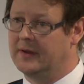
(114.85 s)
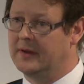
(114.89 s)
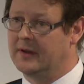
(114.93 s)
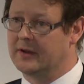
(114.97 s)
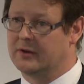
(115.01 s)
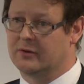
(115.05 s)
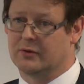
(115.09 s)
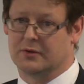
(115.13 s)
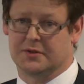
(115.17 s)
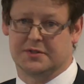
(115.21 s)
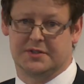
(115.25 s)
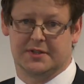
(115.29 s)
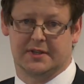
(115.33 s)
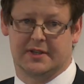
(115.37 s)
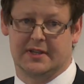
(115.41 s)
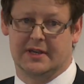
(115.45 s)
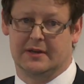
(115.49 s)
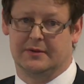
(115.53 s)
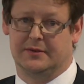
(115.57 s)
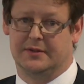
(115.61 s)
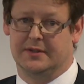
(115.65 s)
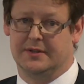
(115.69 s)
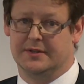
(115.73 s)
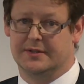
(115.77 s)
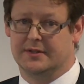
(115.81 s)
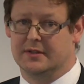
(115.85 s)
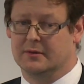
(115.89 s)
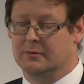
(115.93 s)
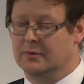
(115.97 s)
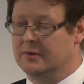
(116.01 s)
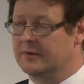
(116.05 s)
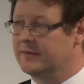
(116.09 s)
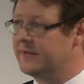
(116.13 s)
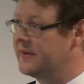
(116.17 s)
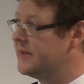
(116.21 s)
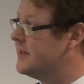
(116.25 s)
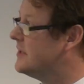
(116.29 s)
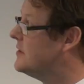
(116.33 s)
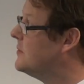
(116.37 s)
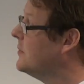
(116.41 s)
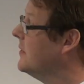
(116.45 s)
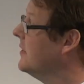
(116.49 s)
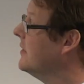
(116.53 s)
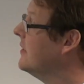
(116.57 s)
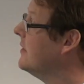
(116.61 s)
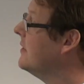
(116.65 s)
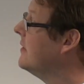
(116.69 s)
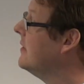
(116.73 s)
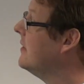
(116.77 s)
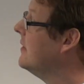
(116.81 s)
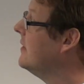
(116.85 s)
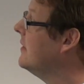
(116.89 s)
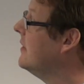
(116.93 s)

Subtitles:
across the counties that we're faced with.